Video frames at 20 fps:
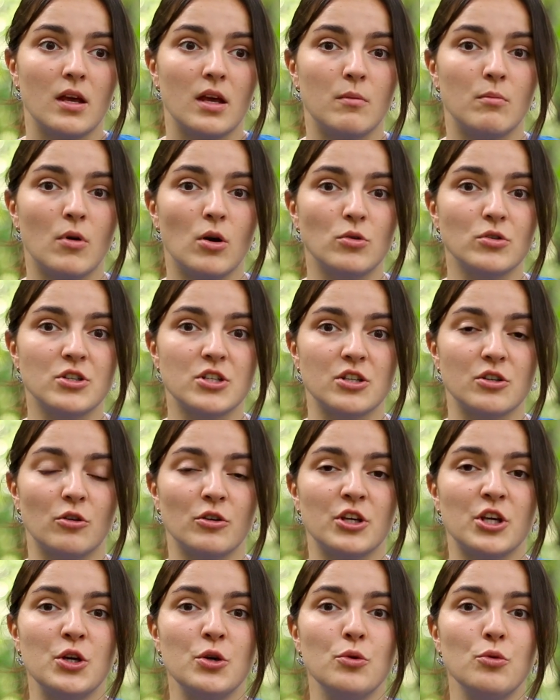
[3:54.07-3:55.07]

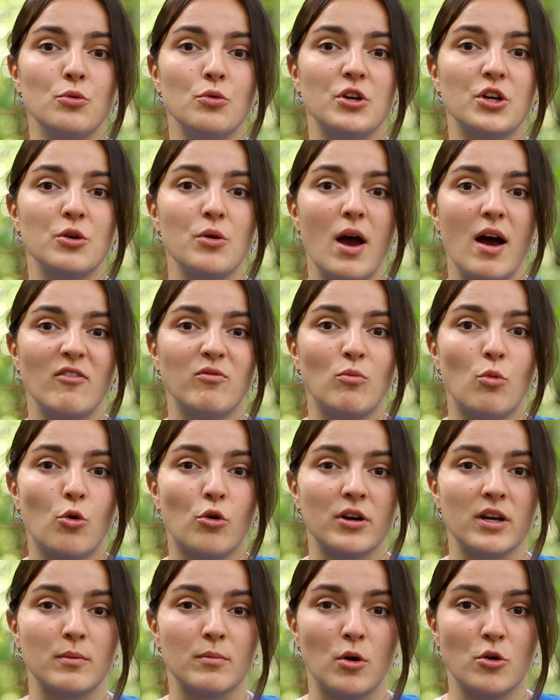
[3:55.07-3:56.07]
emotional you you have
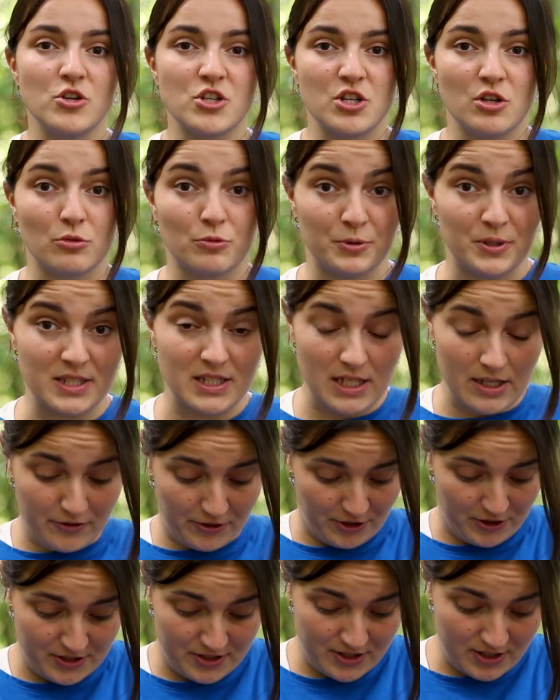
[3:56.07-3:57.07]
more emotional
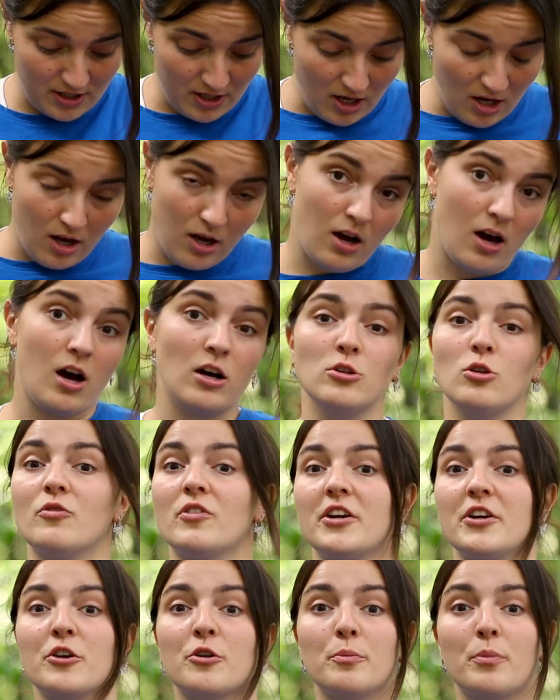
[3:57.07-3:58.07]
receivers all
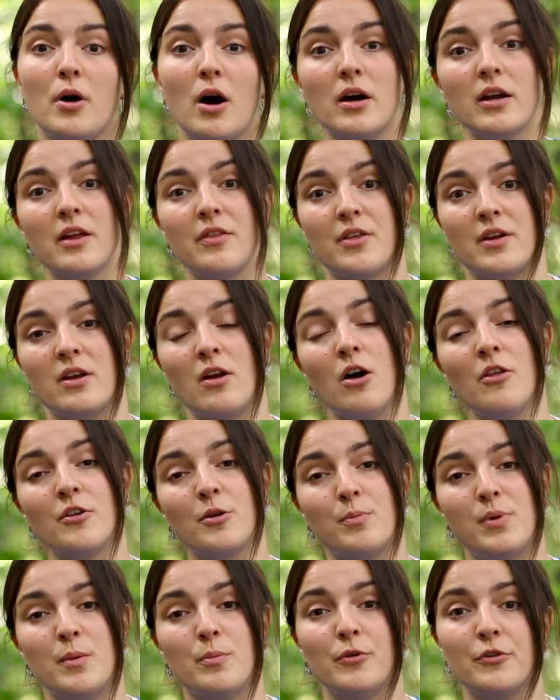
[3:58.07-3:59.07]
over your body than
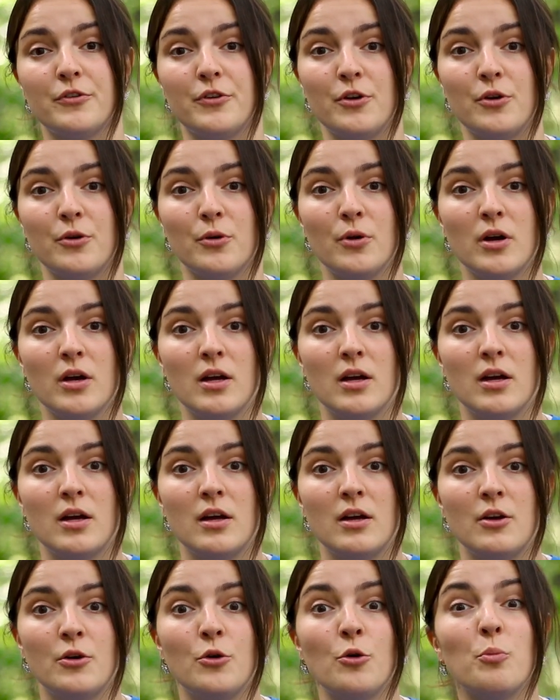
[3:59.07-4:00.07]
other people do
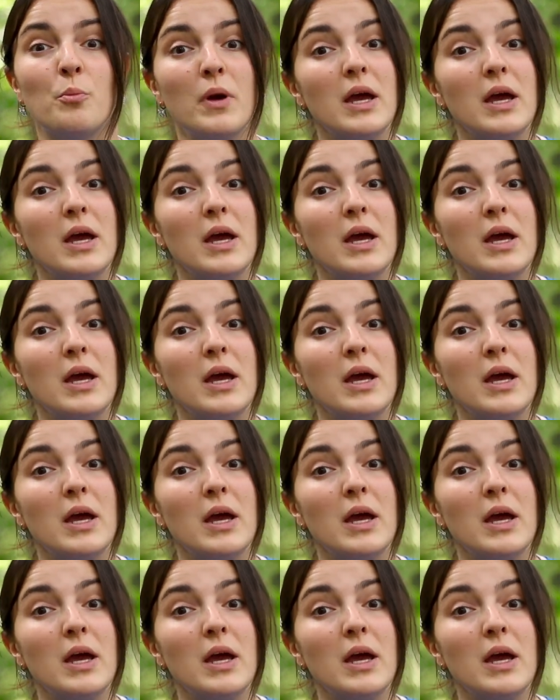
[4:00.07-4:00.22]
who